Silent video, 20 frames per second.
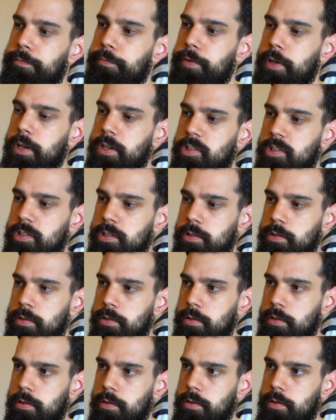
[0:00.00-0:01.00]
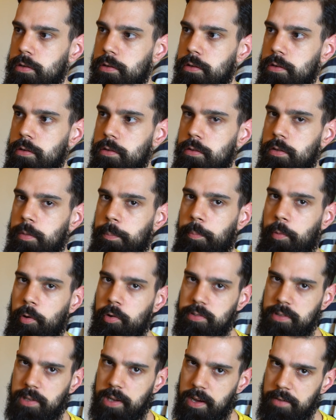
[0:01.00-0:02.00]
finishing the
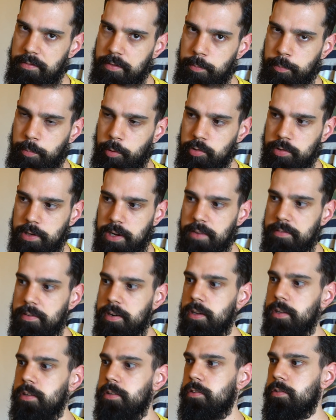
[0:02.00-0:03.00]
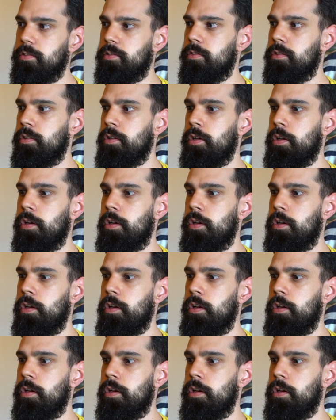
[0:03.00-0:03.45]
post libraries